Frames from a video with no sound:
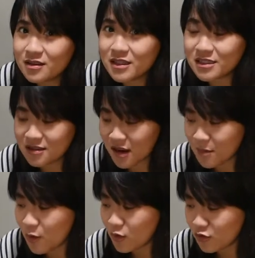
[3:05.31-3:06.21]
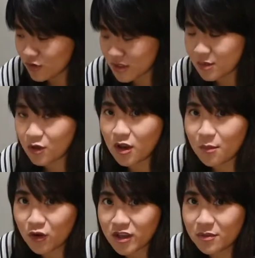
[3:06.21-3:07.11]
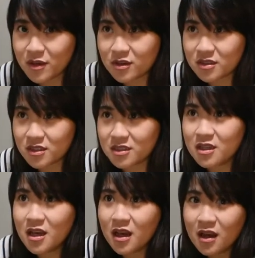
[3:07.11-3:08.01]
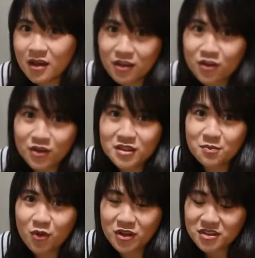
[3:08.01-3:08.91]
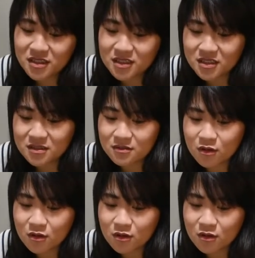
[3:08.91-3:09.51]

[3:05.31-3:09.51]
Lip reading: This time I want to test about ammonia because it's it's poisonous.